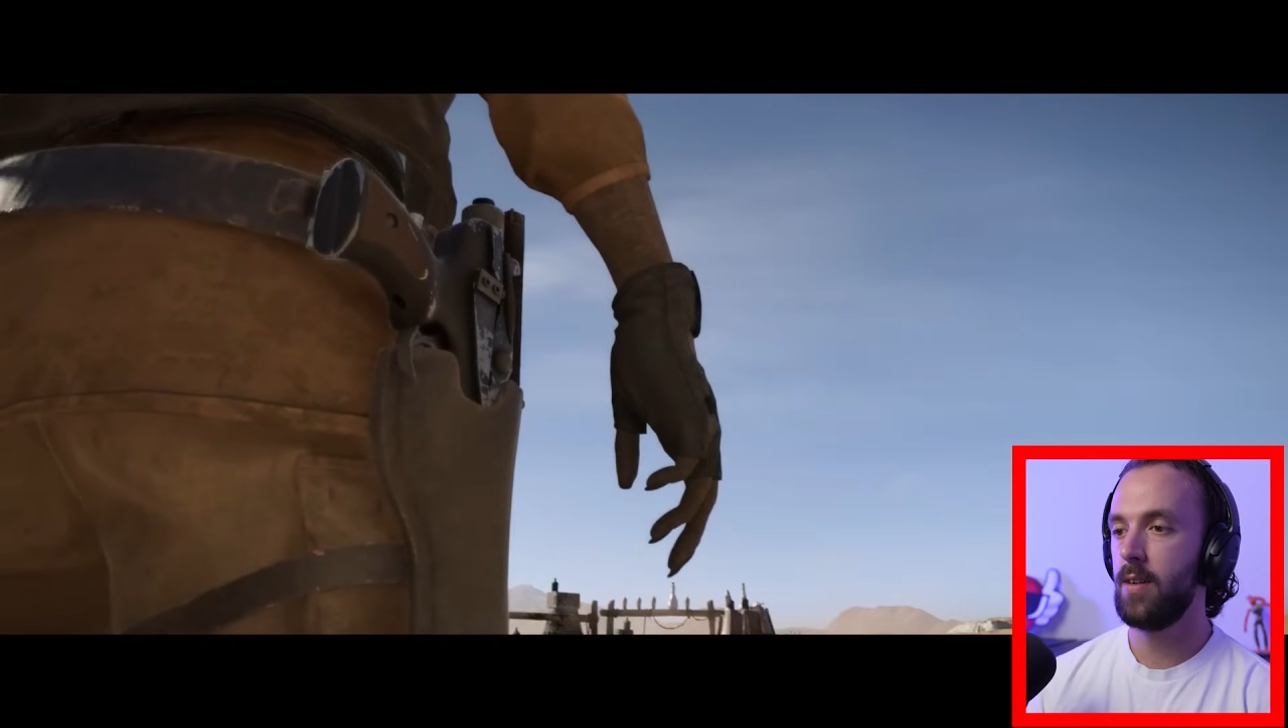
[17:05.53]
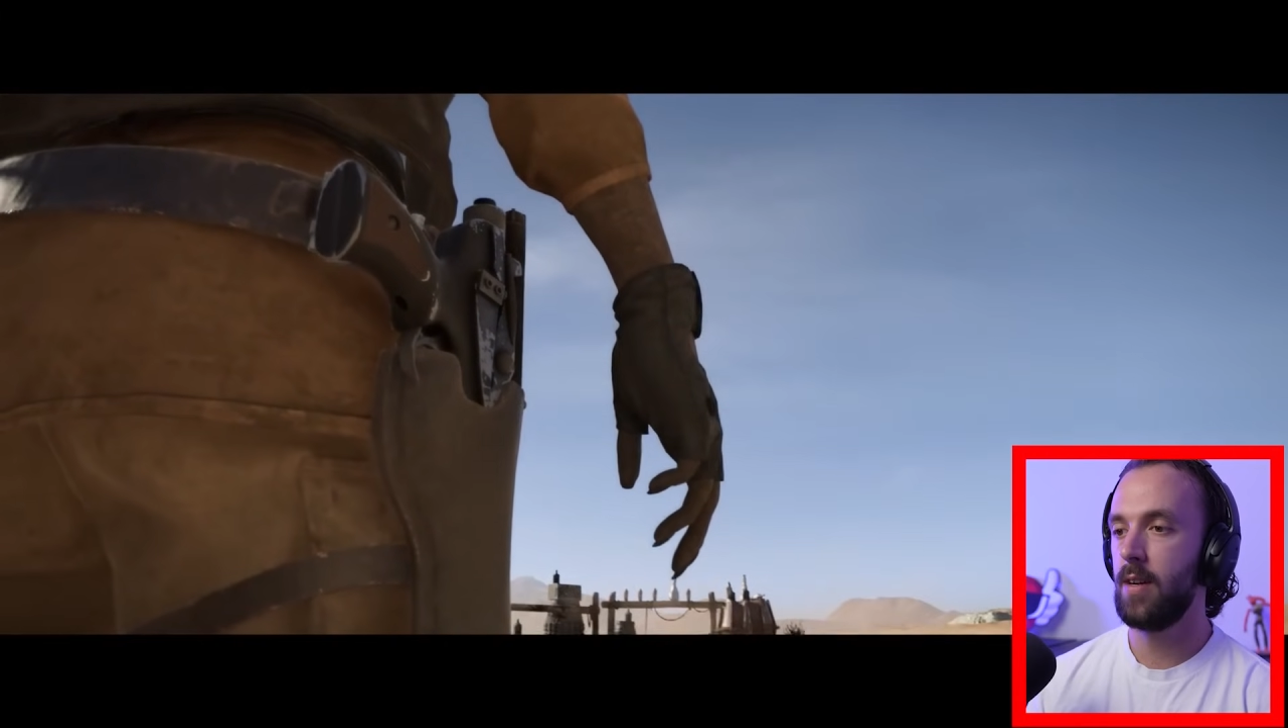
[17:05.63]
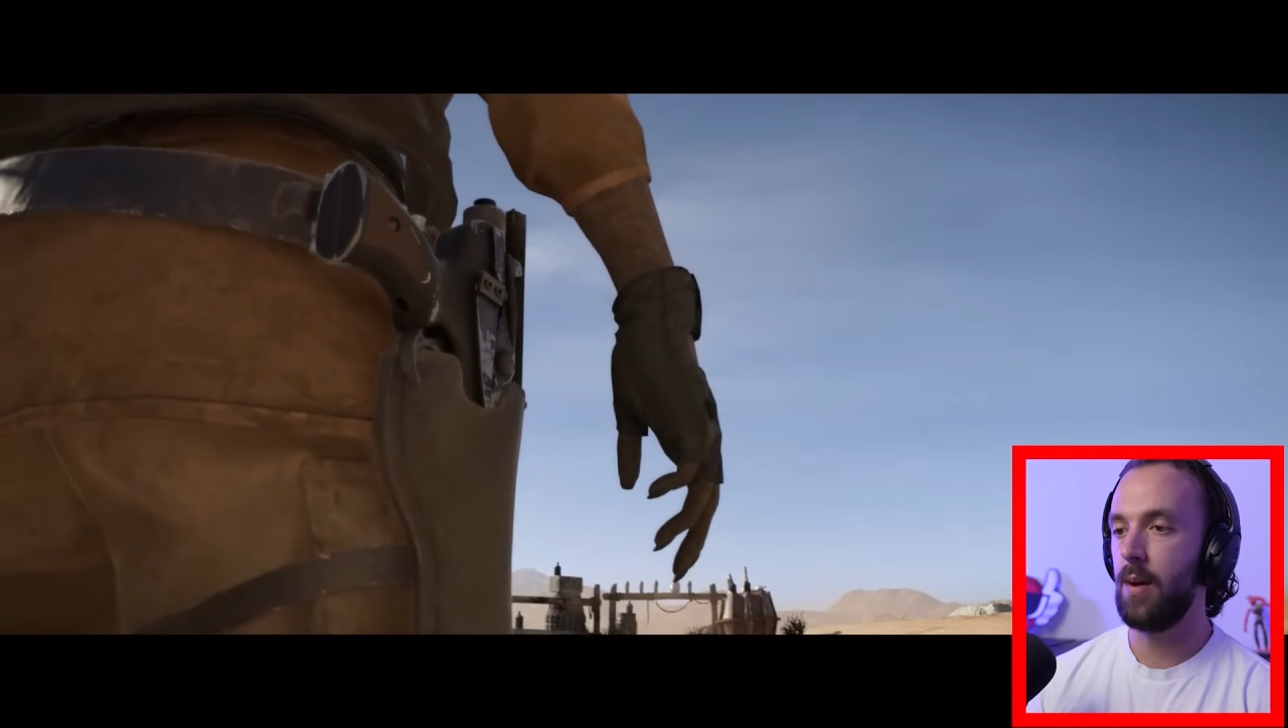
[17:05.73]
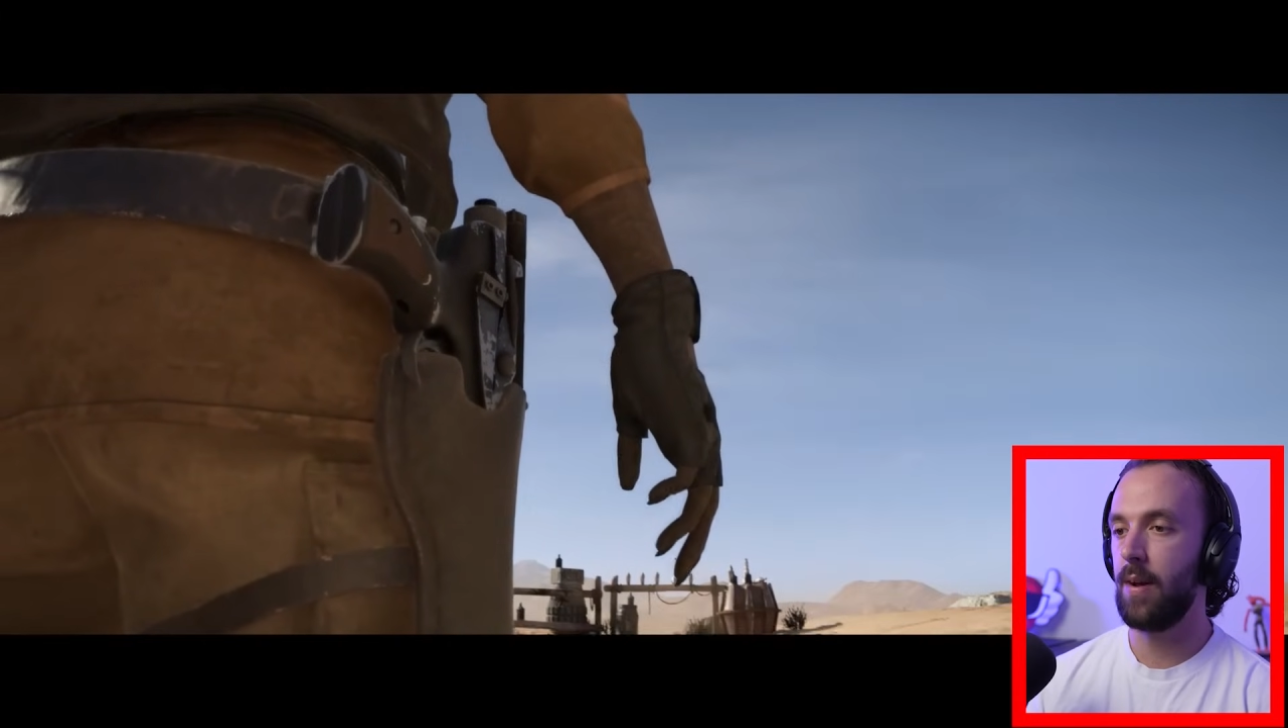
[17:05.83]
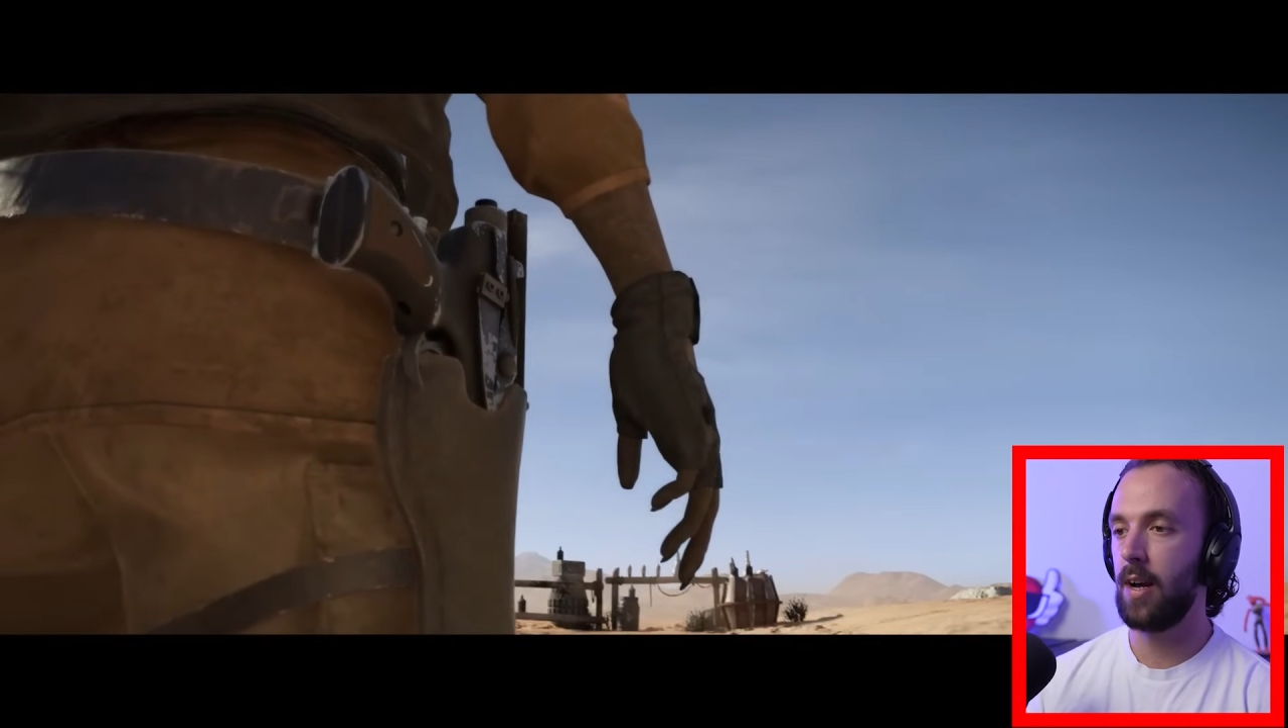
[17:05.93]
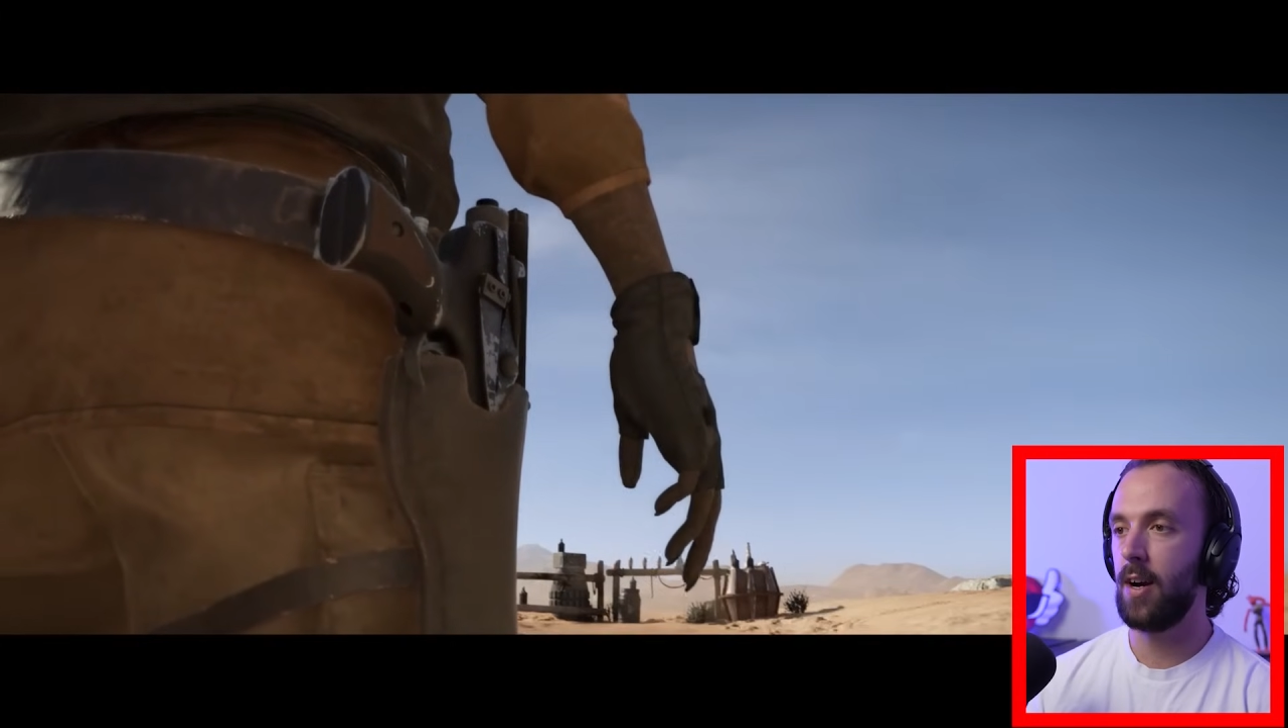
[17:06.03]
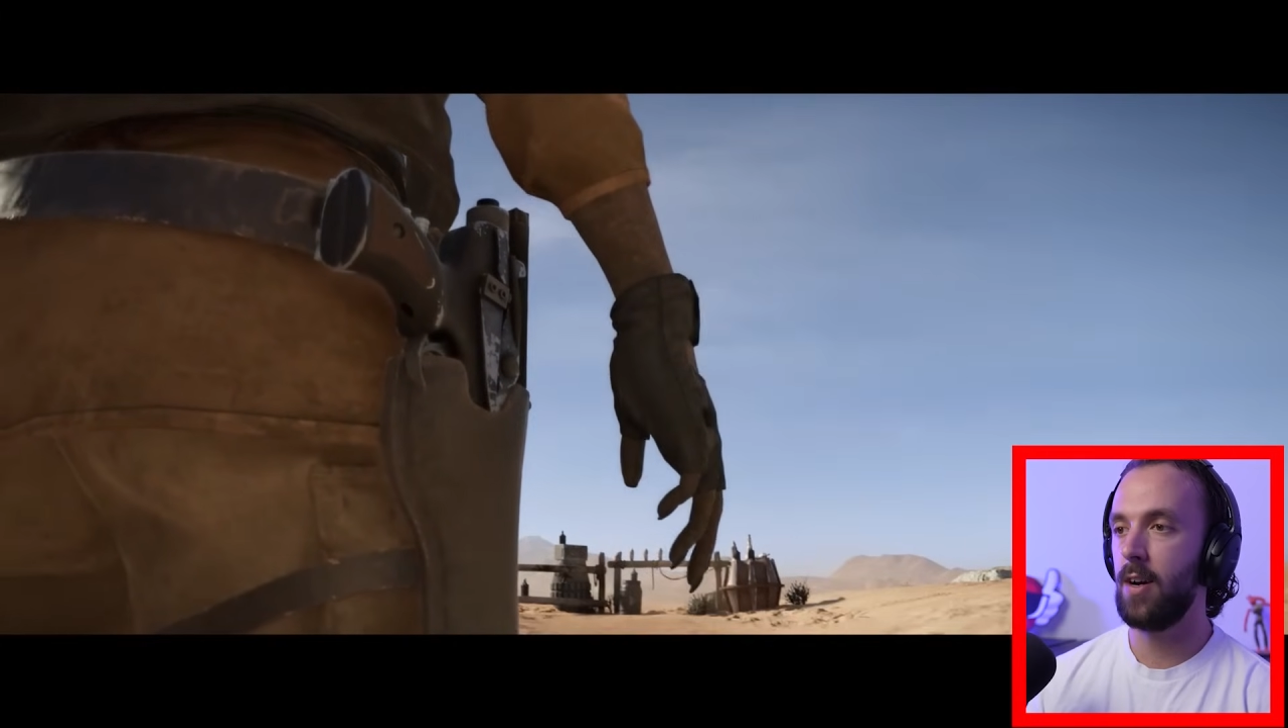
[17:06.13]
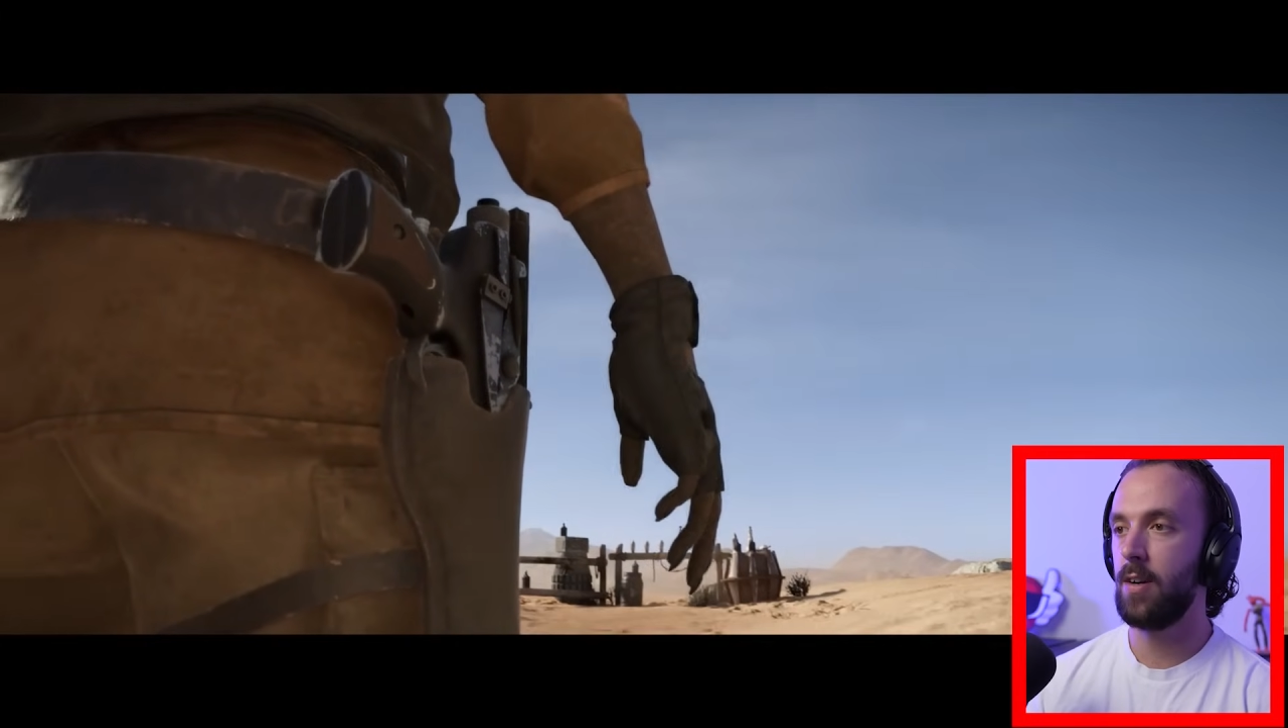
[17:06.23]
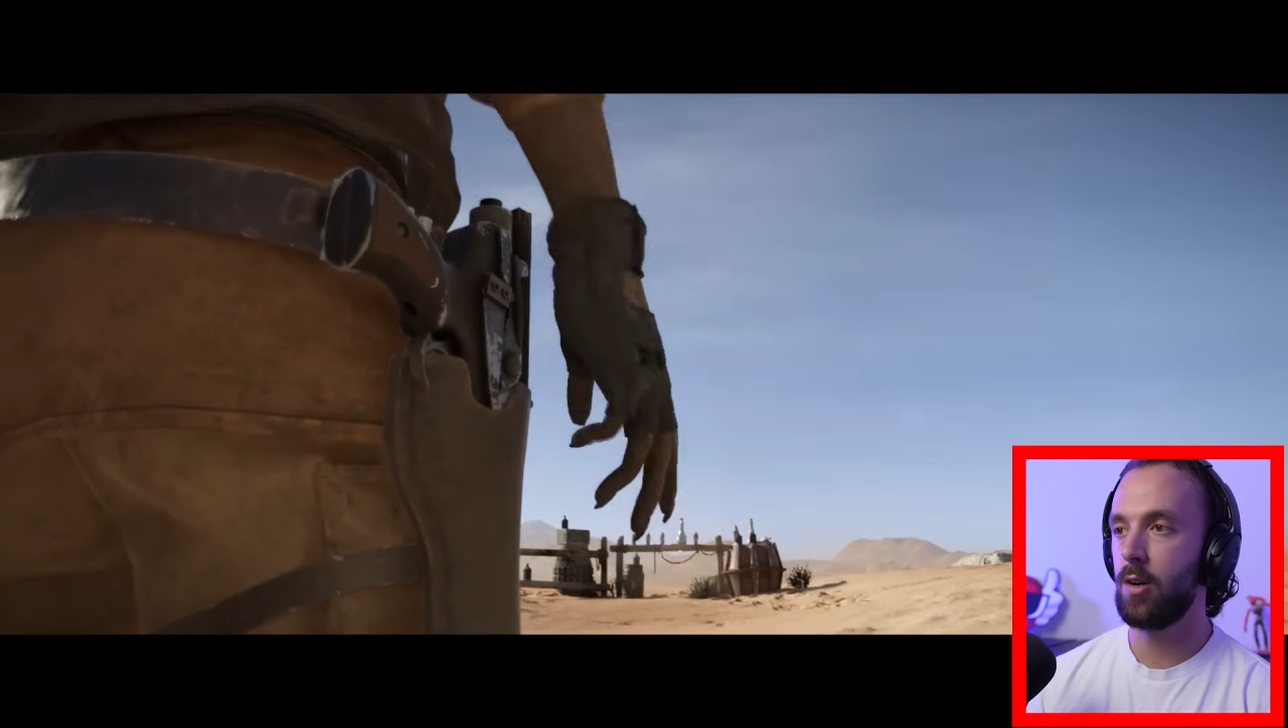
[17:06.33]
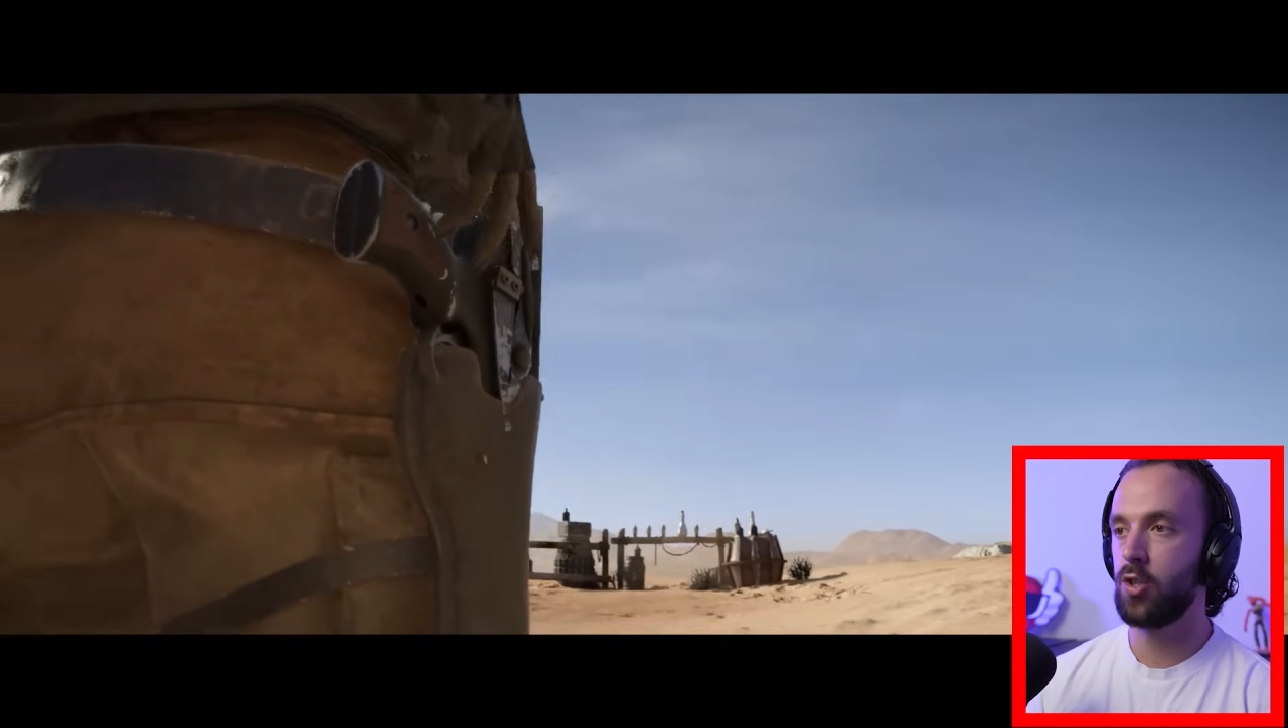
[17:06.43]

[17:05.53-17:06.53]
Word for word: Here we go.